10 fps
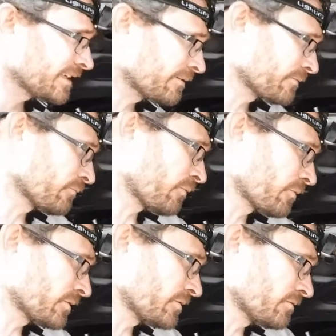And what
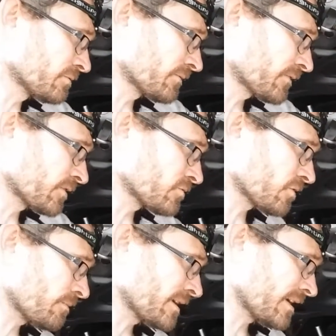we're going to do is we've got to
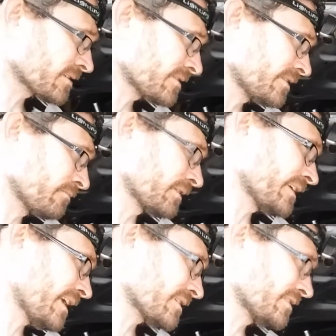drop it out, then we'll
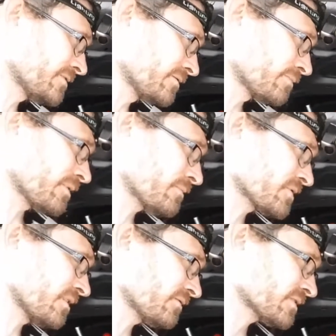get access to the prop
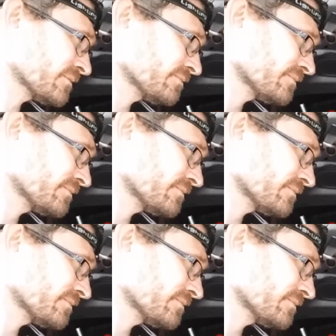shaft.